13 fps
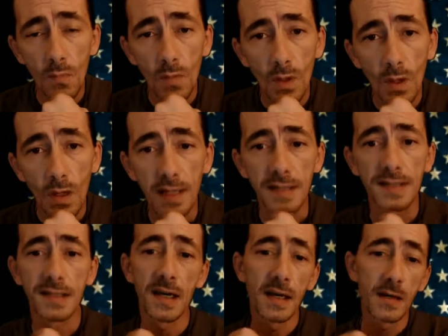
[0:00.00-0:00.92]
and
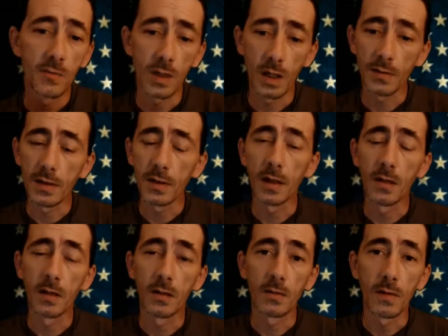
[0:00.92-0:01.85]
say,
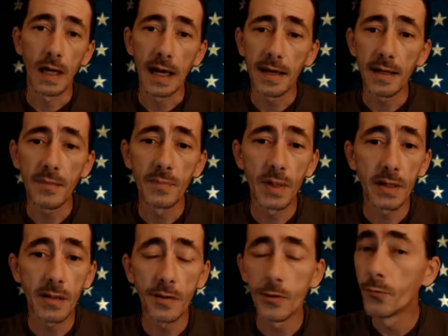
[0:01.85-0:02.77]
well, anybody
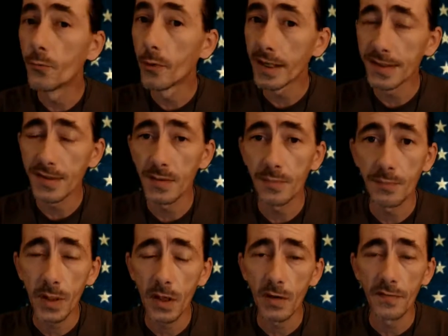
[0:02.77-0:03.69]
who wasn't
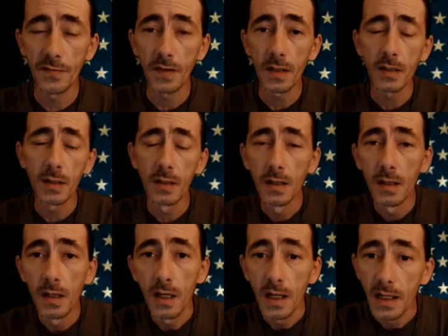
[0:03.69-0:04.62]
perfect
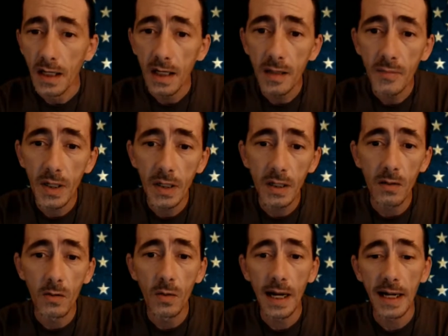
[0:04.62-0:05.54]
and anybody
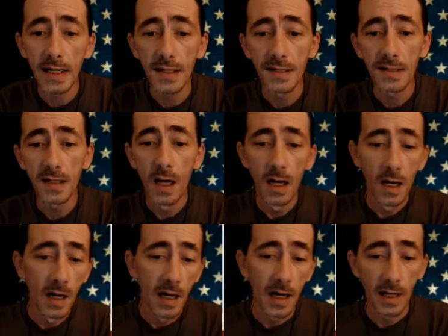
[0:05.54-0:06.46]
who has
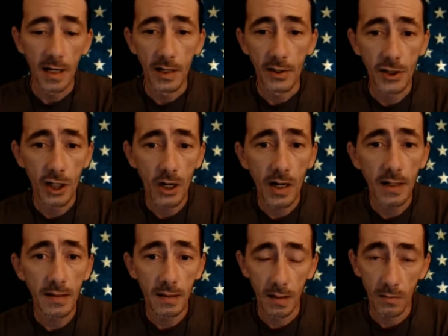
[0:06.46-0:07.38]
a
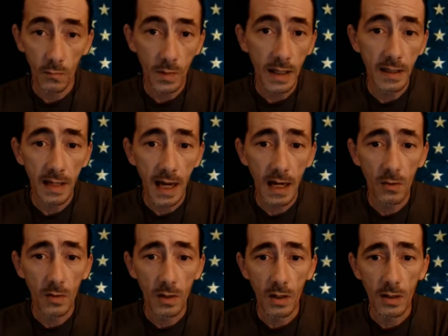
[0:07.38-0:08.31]
trait that we now
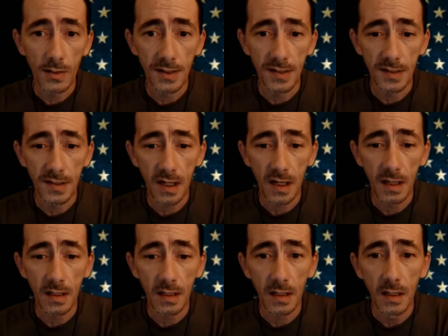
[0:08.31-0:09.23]
in our
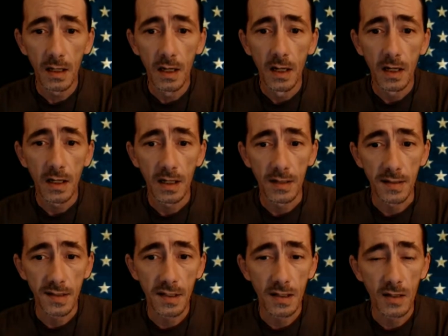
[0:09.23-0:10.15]
society
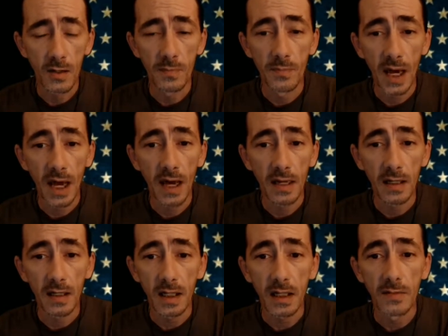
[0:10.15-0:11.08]
consider bad
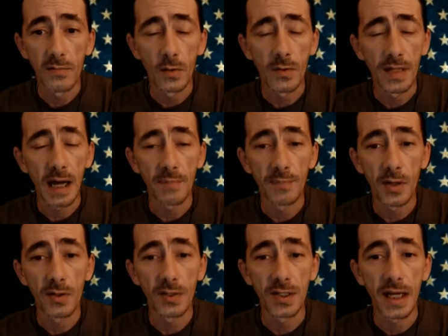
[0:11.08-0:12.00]
and evil, that
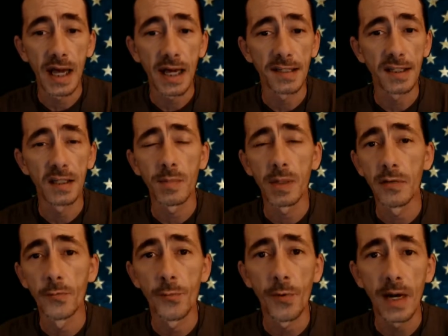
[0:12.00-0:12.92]
person has to be
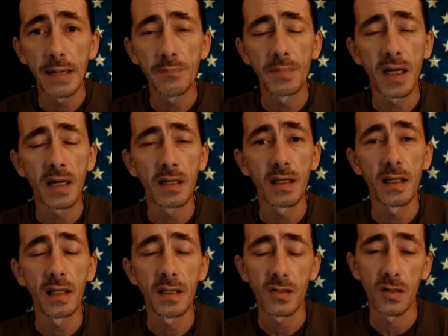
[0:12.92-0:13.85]
wiped out of
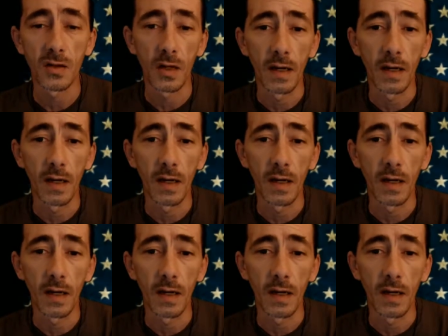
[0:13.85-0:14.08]
history,